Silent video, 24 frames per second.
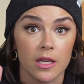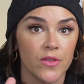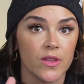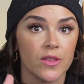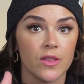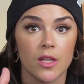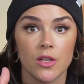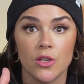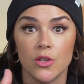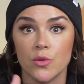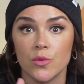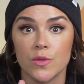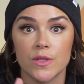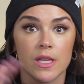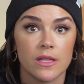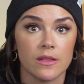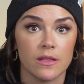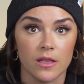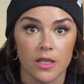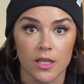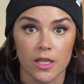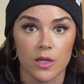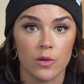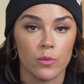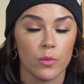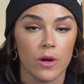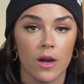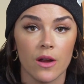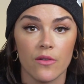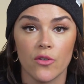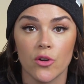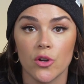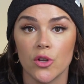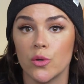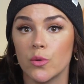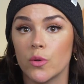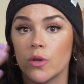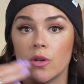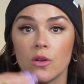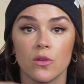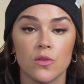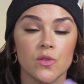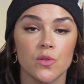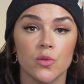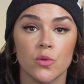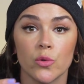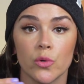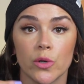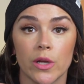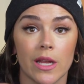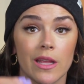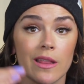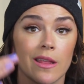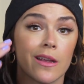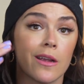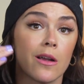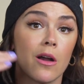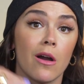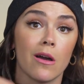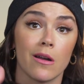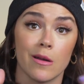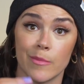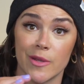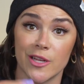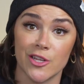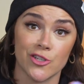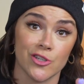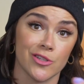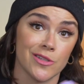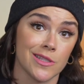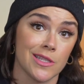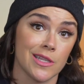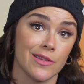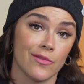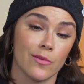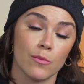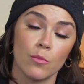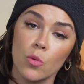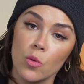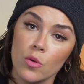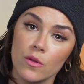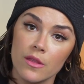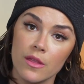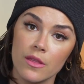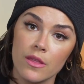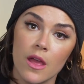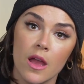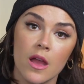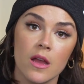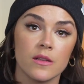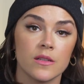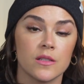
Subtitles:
And then you send the link wherever. You can also create automations even more than that.